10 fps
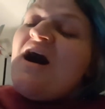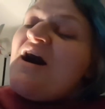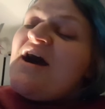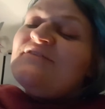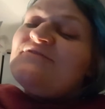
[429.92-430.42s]

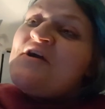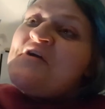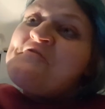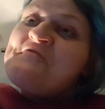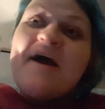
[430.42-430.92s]
I've
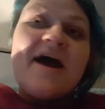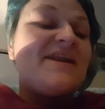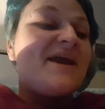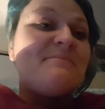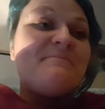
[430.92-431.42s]

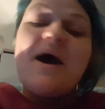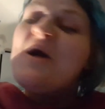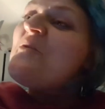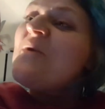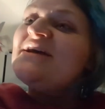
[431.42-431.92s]
run a
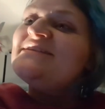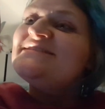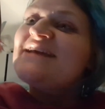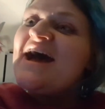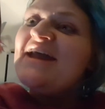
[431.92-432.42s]
malware
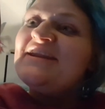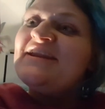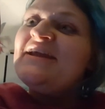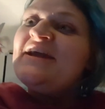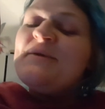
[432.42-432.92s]
scan,
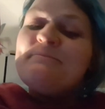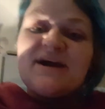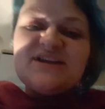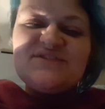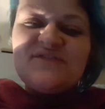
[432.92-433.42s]

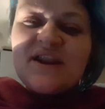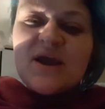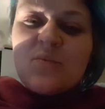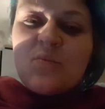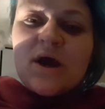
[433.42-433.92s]
managed to find
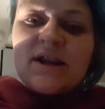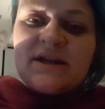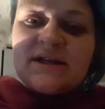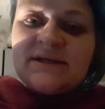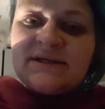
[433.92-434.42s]
like
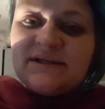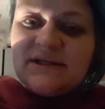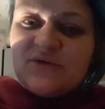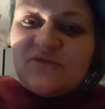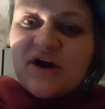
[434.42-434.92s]
one
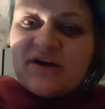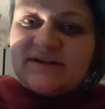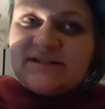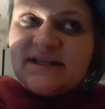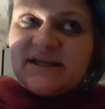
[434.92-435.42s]
little
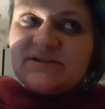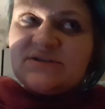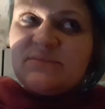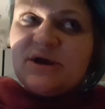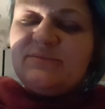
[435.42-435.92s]
virus thing,
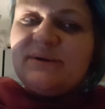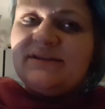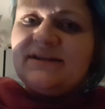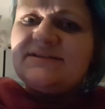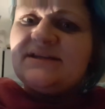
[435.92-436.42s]
so I'm
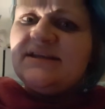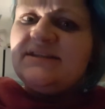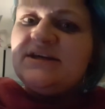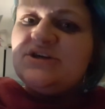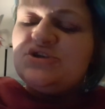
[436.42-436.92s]
hoping that's cleared
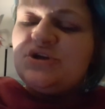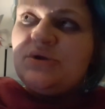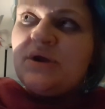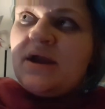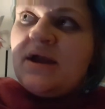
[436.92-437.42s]
the
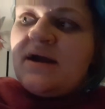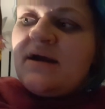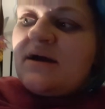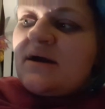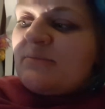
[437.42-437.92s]
issue,
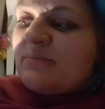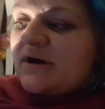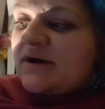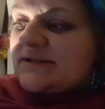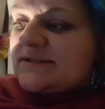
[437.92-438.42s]

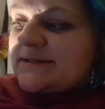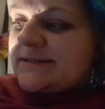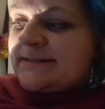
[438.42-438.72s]
but